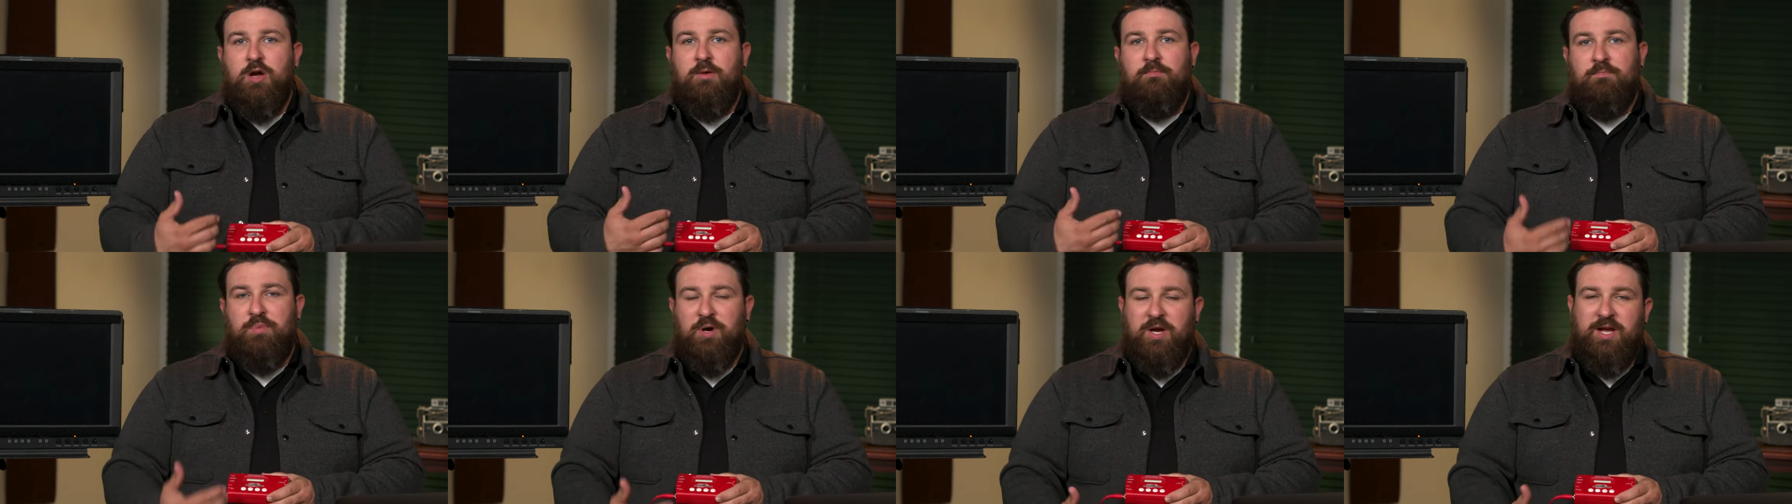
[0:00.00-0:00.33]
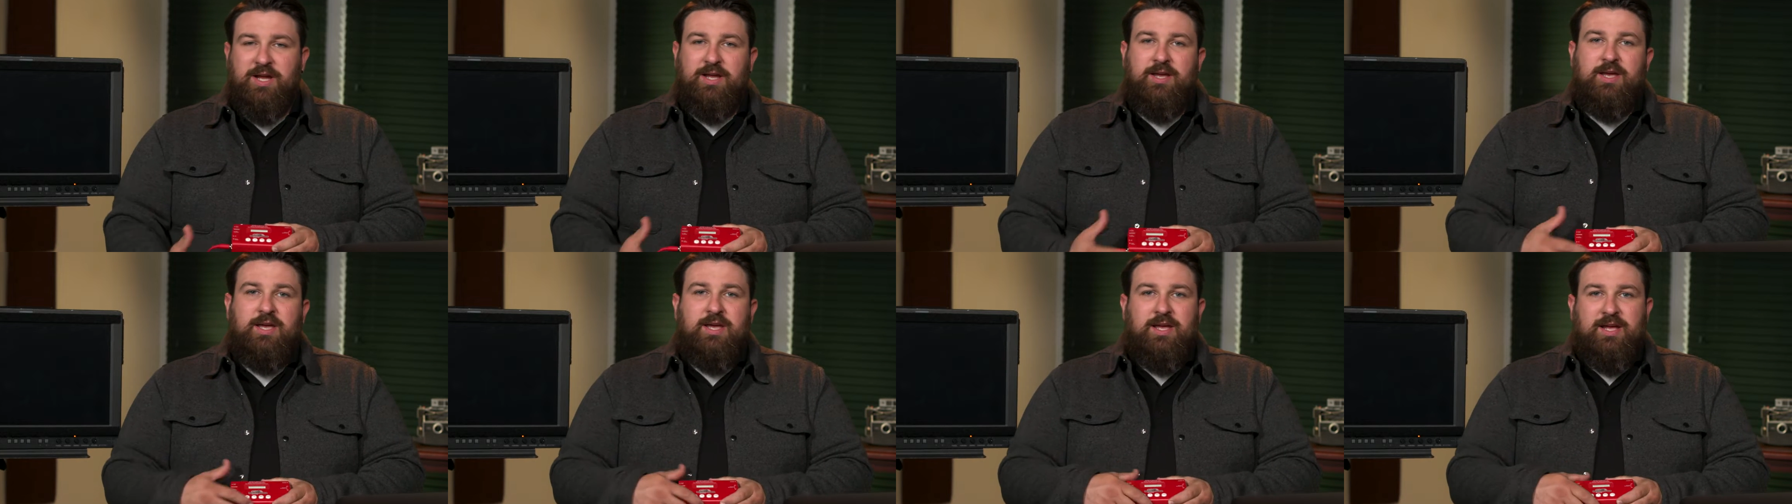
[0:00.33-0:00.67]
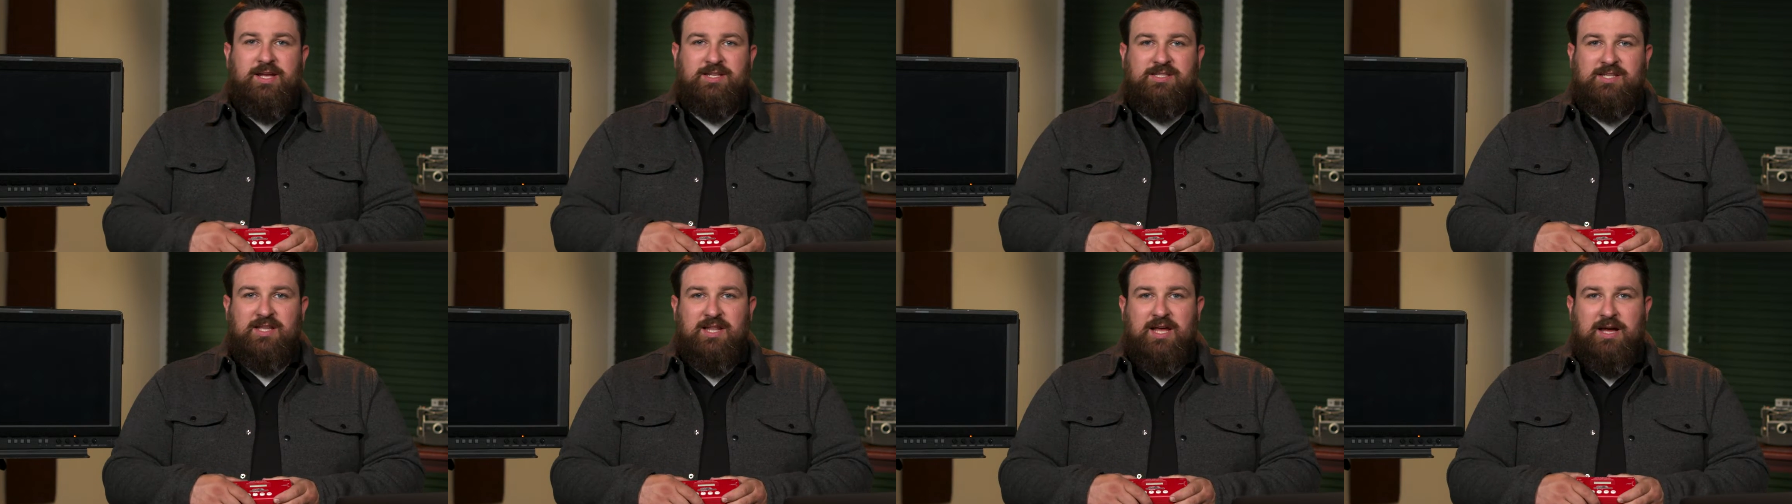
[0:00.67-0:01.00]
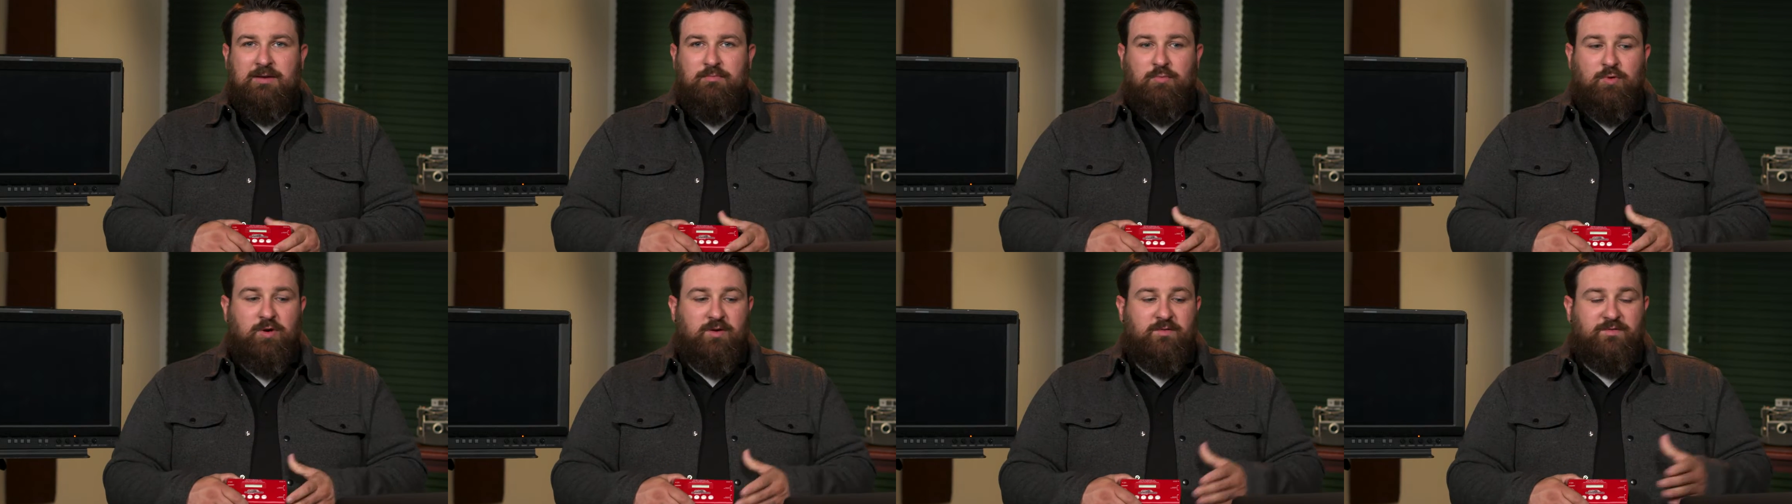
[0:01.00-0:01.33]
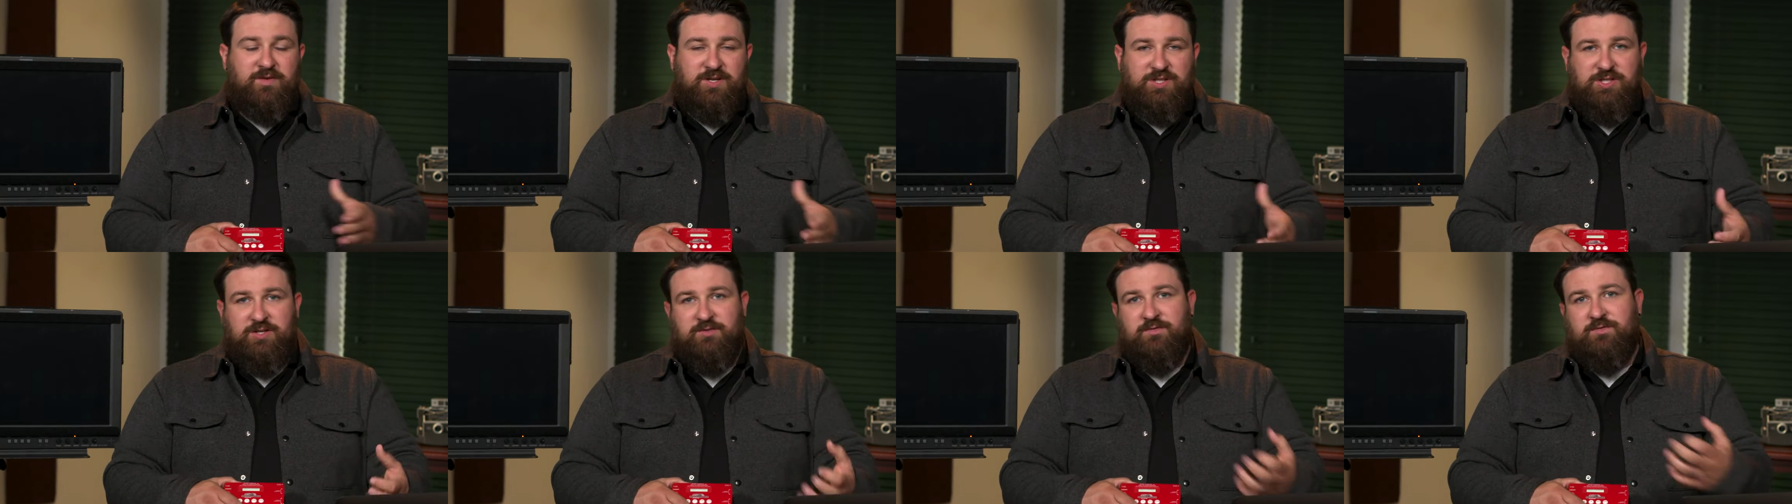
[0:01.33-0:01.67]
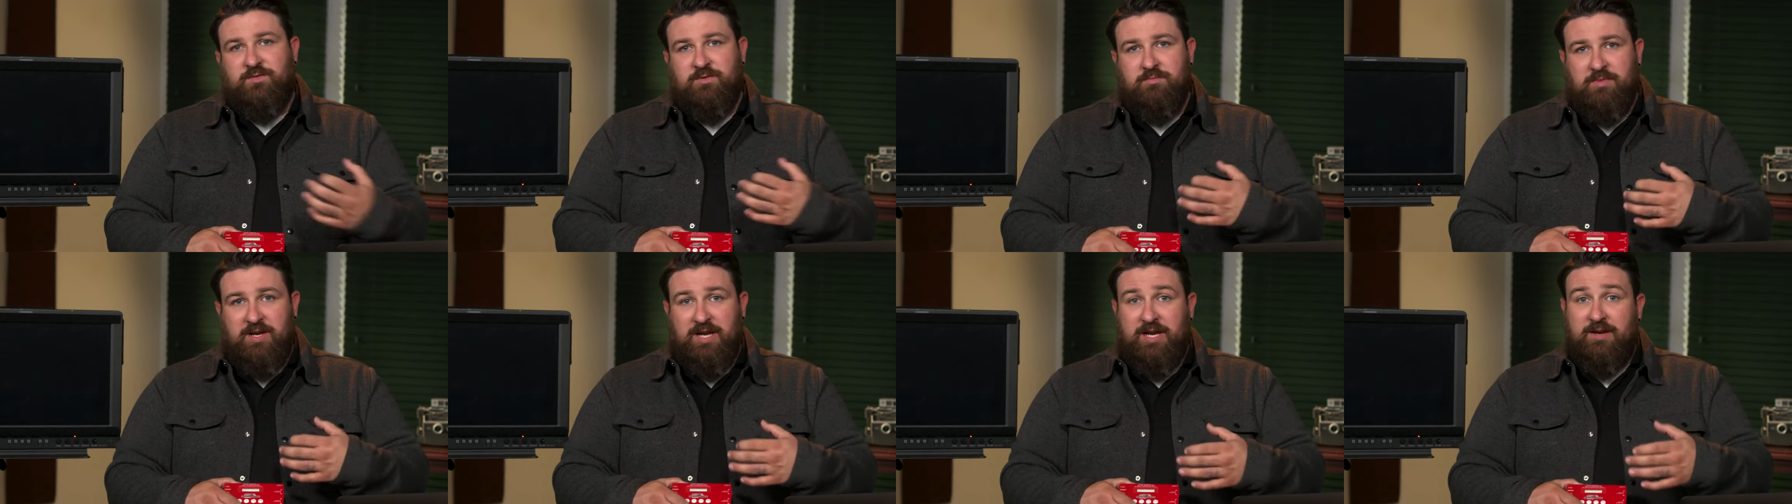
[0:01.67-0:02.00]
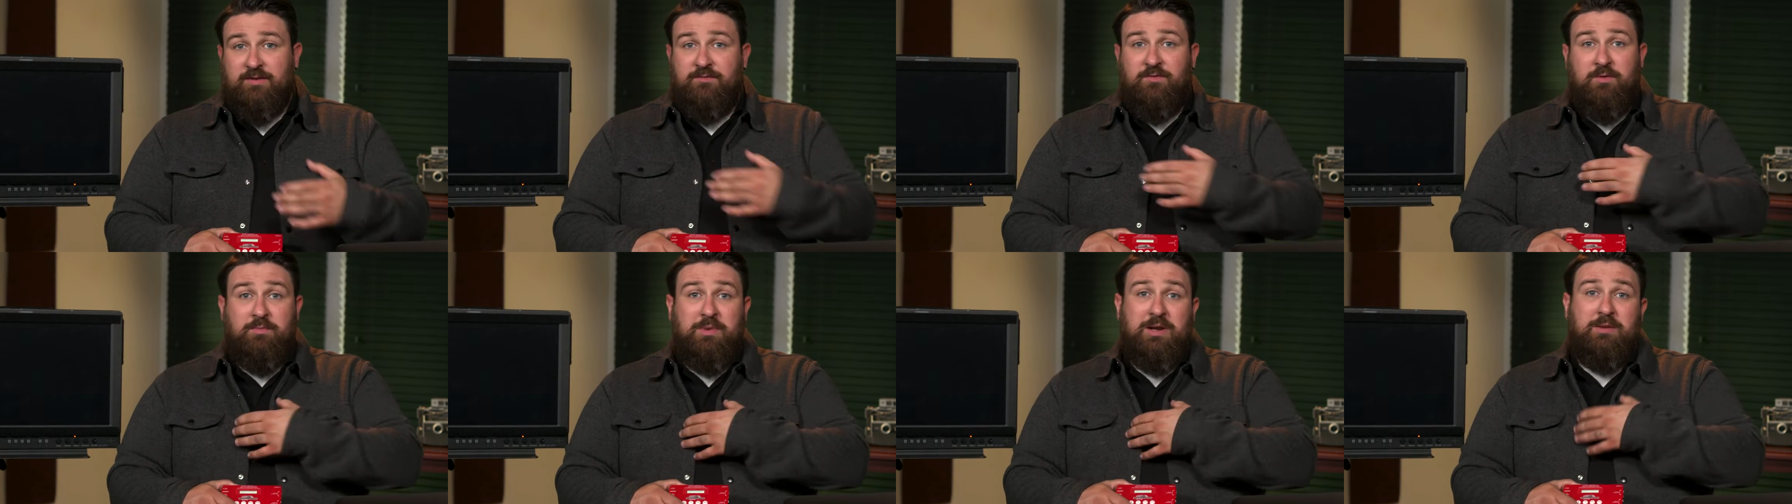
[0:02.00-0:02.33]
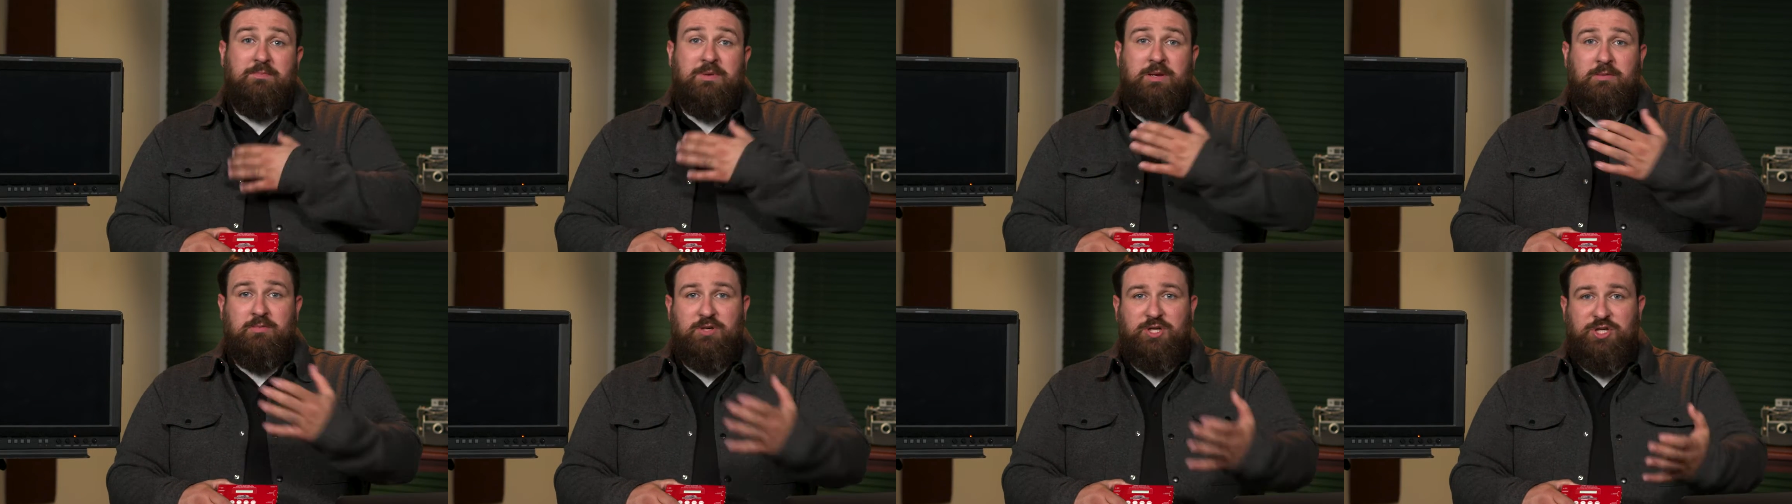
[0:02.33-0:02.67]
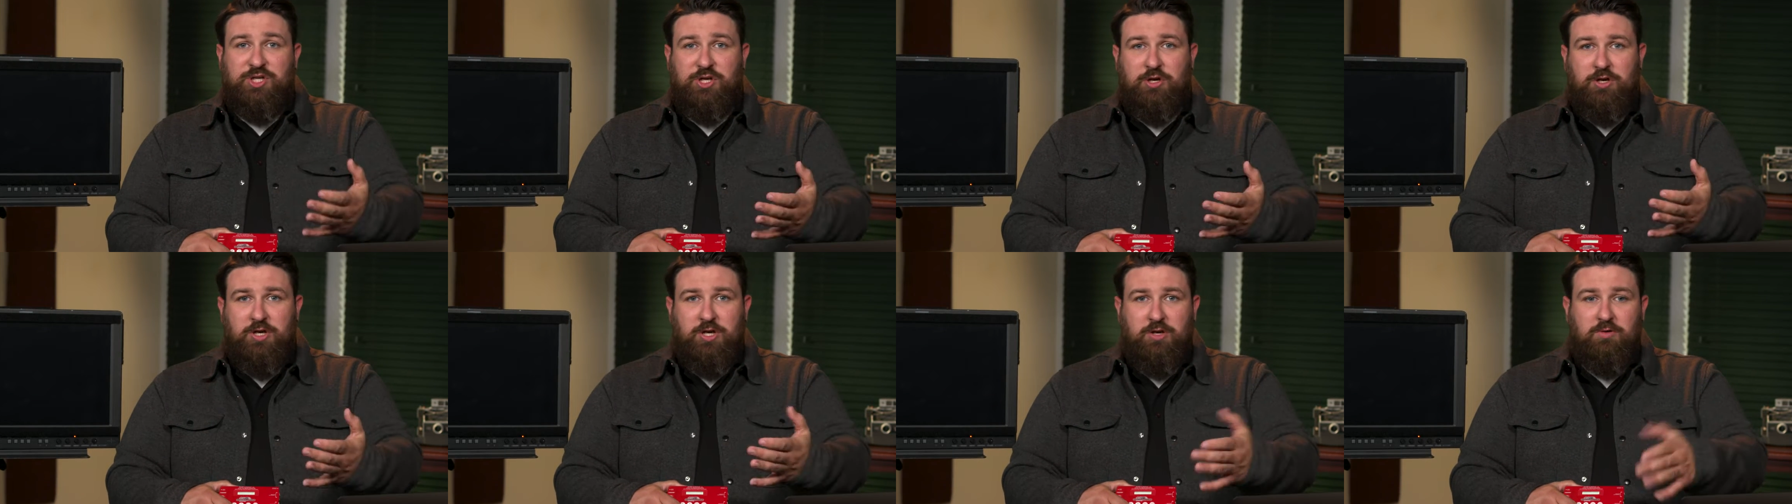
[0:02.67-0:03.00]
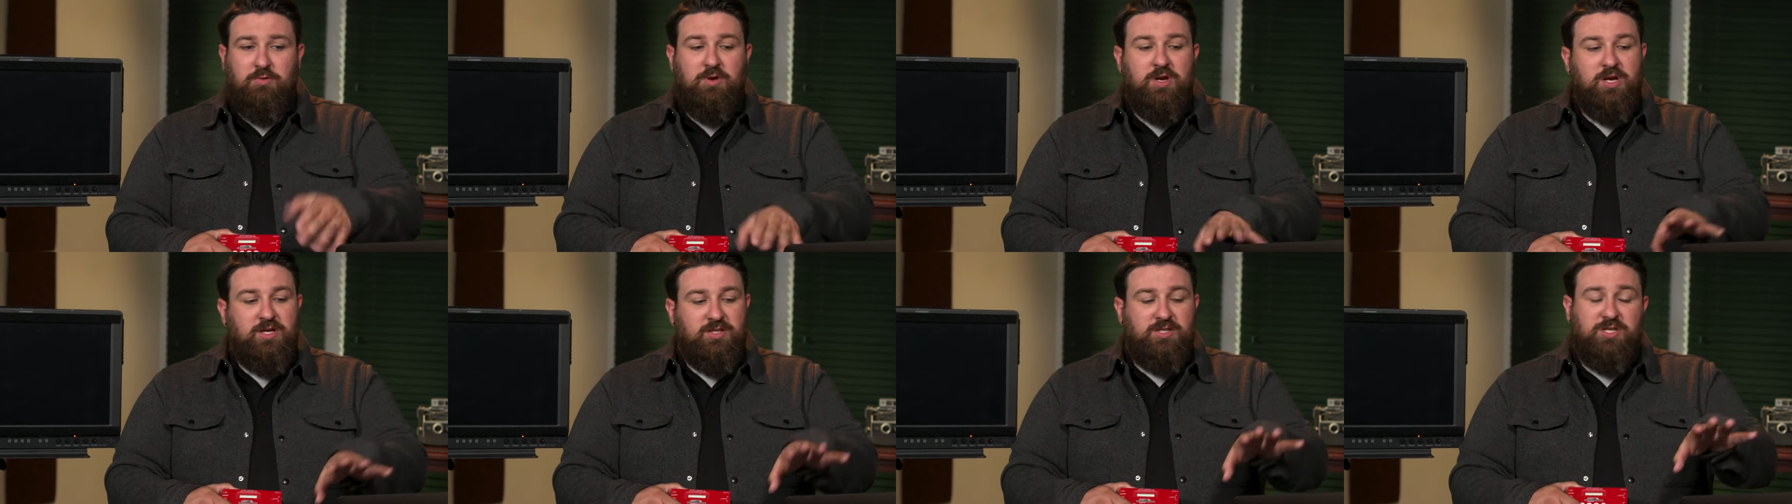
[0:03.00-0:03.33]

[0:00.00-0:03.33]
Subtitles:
but it's a lot more efficient for me and for me to be able to show you